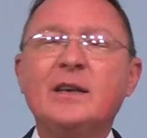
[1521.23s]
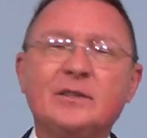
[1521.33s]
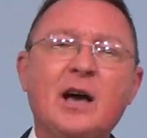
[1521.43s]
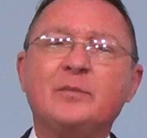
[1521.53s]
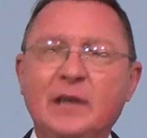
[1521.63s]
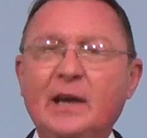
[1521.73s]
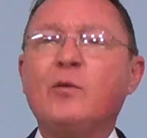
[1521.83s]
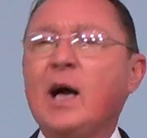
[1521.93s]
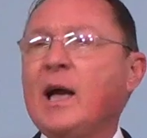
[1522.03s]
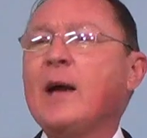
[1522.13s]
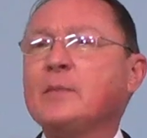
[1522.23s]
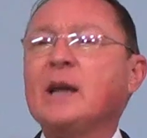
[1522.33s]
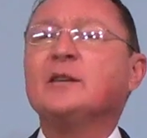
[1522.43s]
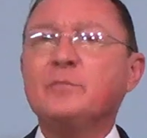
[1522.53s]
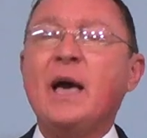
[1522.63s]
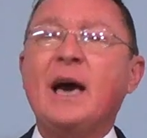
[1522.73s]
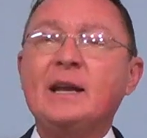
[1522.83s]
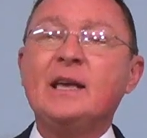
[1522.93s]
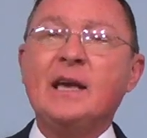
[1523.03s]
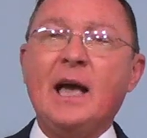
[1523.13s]
Stop saying, well, I'm not as
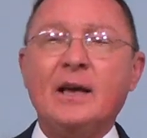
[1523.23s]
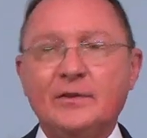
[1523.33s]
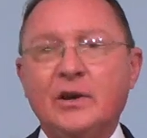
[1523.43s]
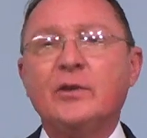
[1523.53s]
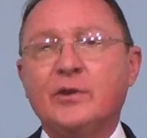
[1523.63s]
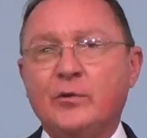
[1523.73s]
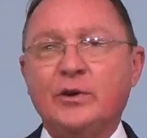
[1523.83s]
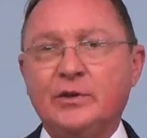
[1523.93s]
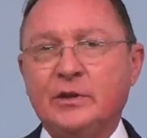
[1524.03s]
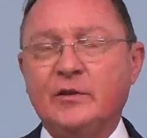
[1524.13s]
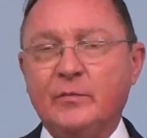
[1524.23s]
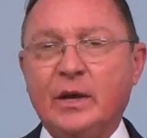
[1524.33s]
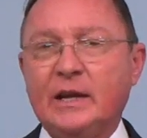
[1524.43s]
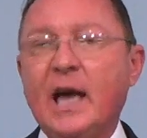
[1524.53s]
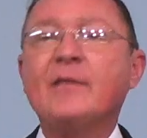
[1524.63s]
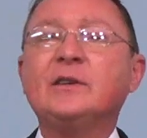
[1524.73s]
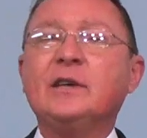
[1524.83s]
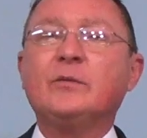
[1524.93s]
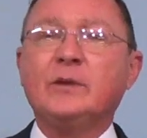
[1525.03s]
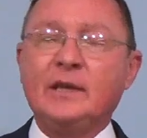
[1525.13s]
bad as other Christians have been. I haven't
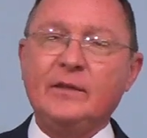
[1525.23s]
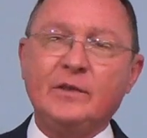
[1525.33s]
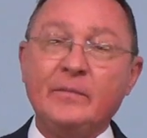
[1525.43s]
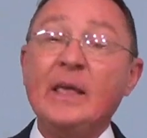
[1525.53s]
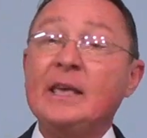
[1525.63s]
done what they've done.